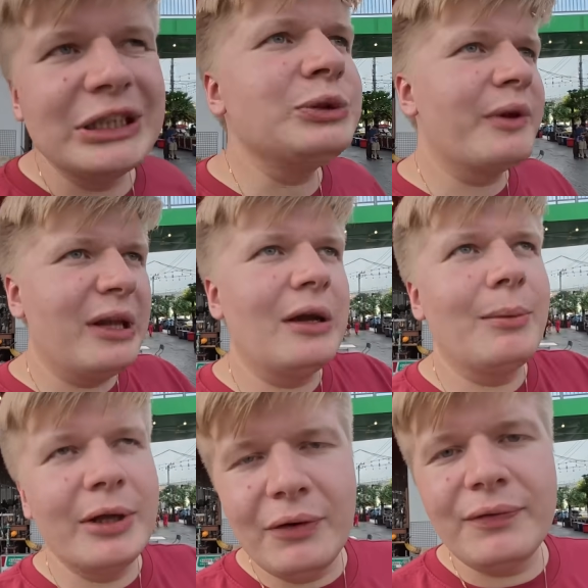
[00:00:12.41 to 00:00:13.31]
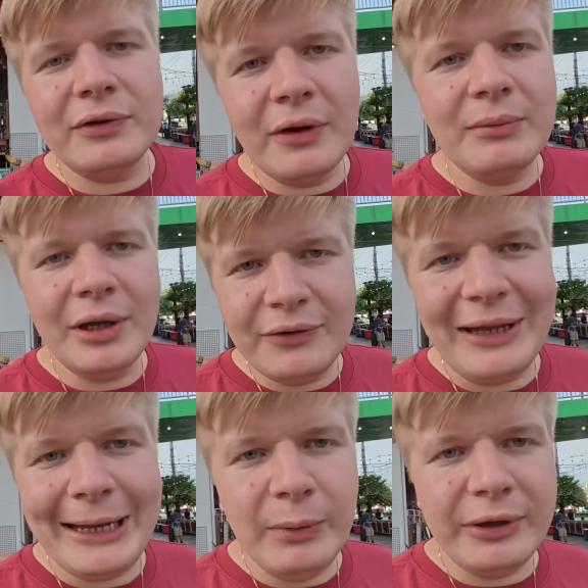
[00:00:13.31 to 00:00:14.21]
with a W for some
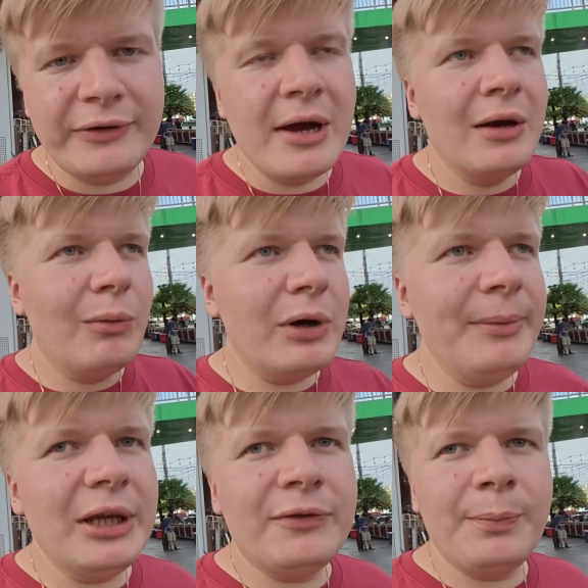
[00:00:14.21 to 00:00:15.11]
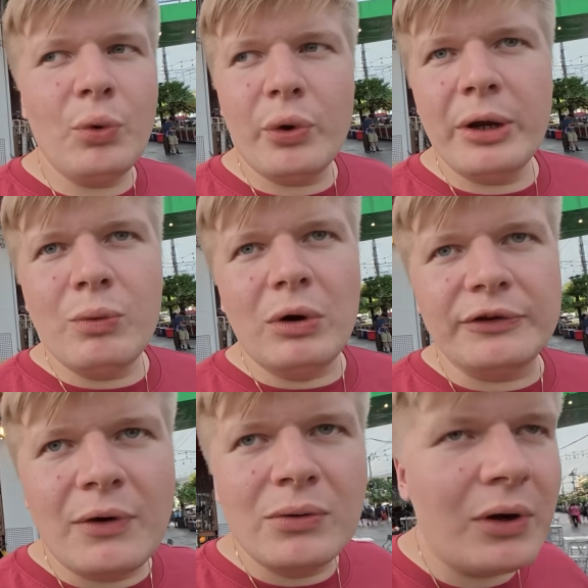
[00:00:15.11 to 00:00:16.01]
reason. Anyways, we're gonna be exploring
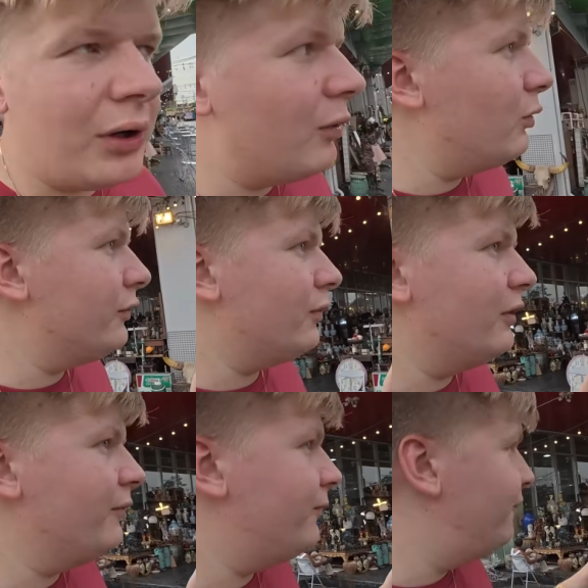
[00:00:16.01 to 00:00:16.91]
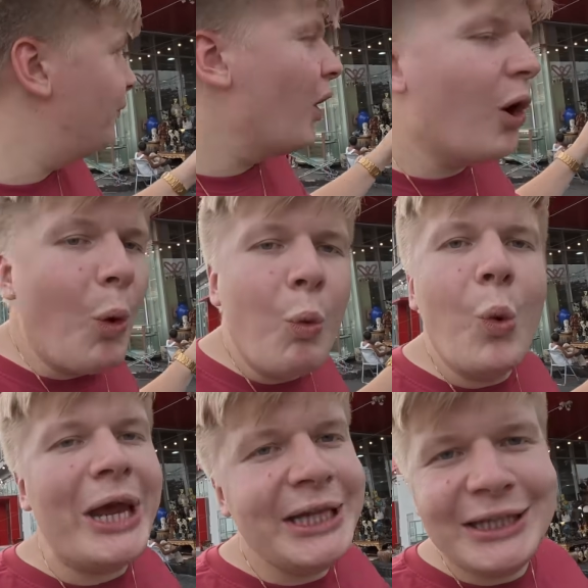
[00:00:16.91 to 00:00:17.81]
what's going on and what sort of
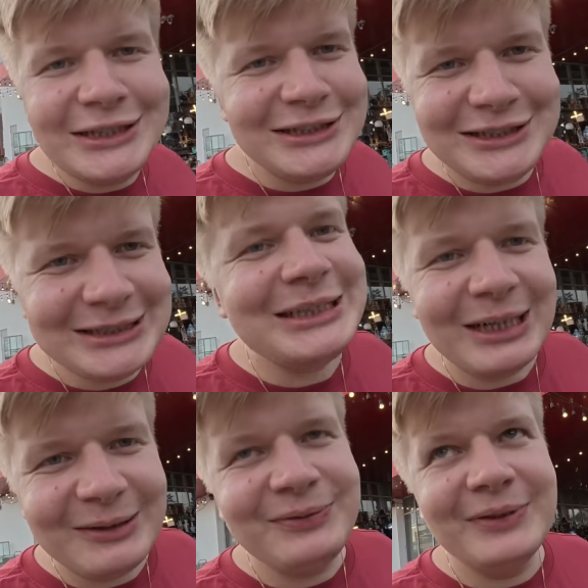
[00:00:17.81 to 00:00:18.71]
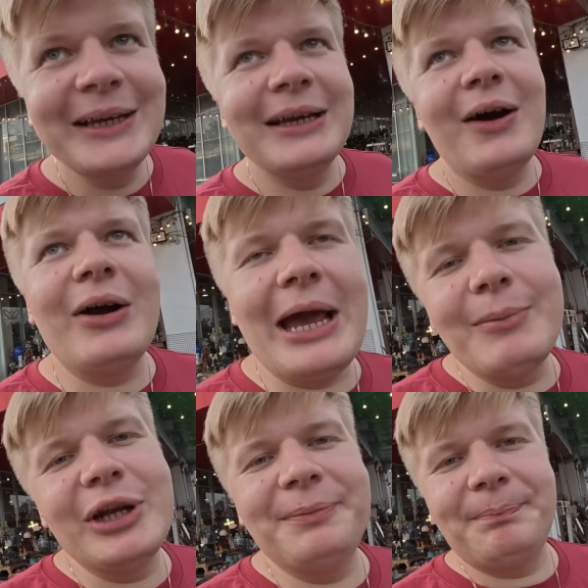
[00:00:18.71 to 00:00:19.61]
vintage stuff. Okay,
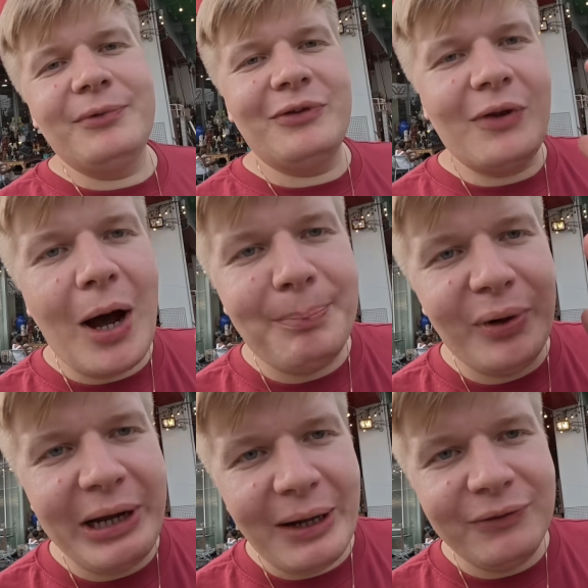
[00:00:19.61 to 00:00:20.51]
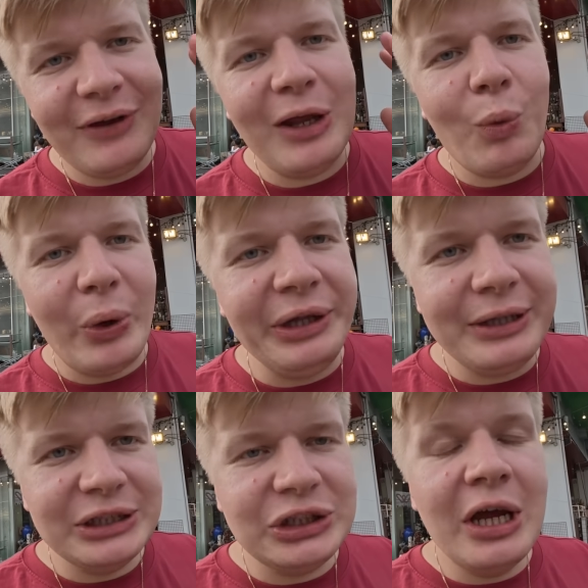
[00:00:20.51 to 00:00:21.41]
I'm gonna stop pronouncing it
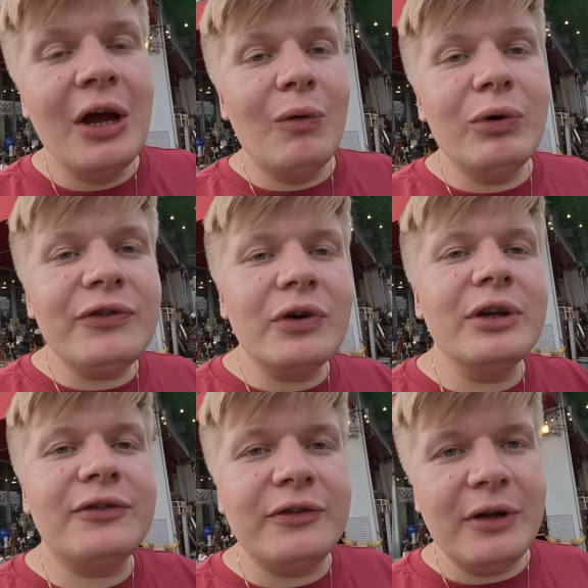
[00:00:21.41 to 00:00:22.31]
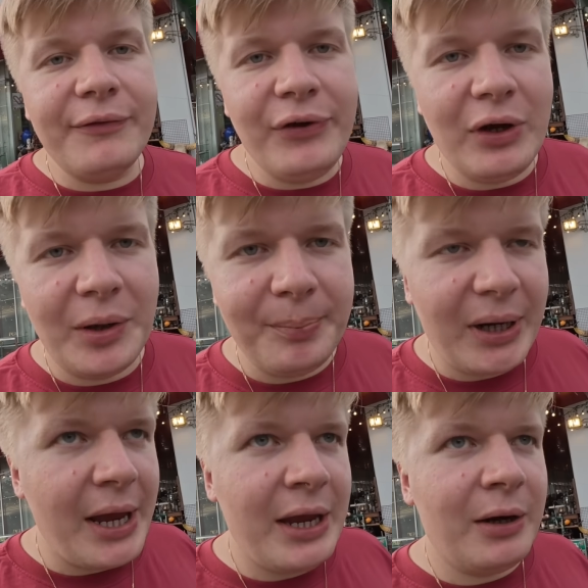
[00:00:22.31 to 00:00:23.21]
vintage. What sort of stuff you can
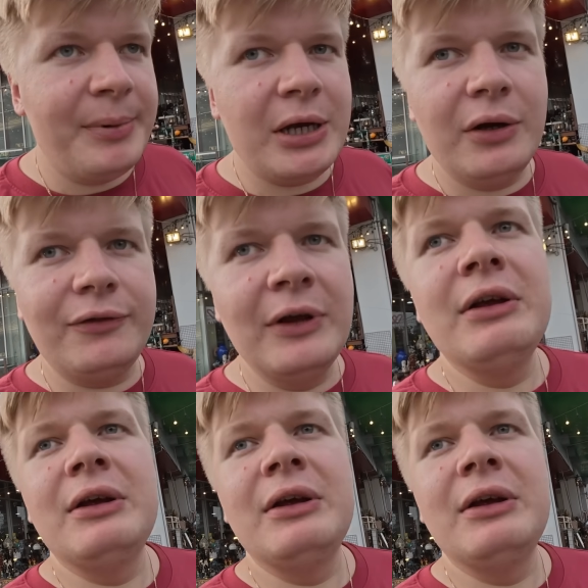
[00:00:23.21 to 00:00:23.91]
buy here, because